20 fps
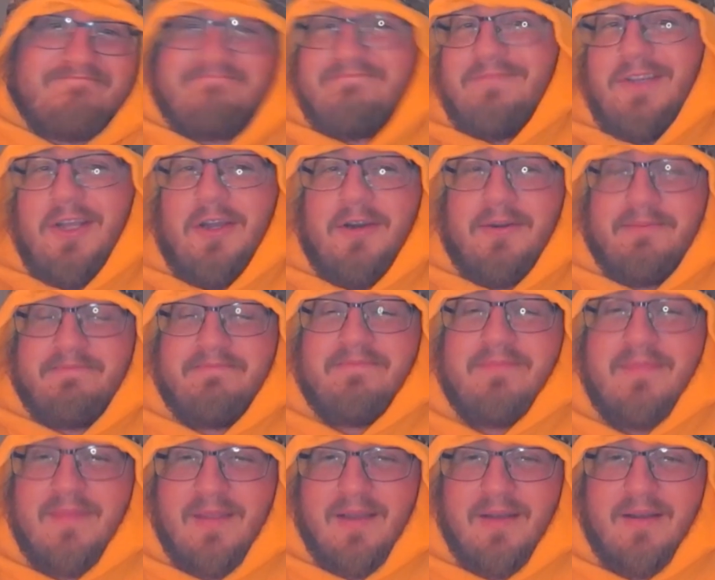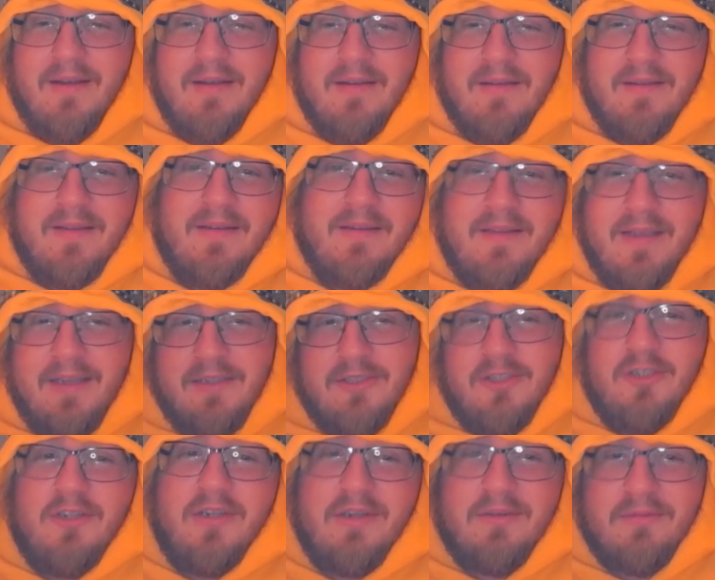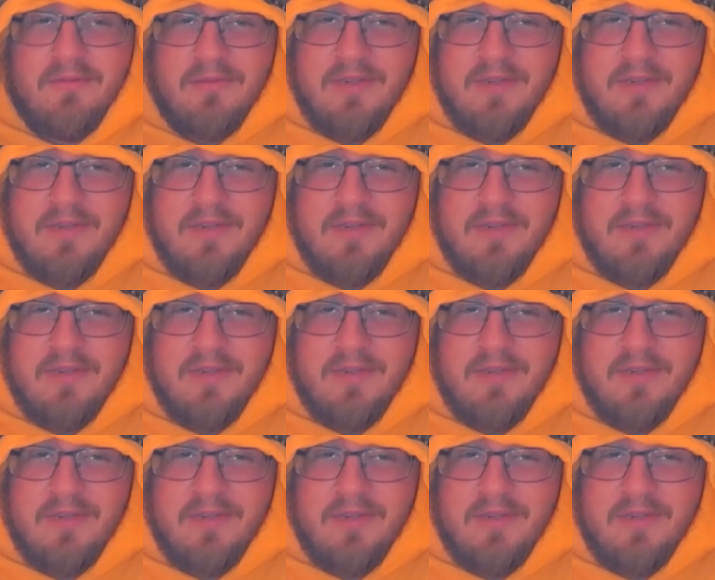In case you didn't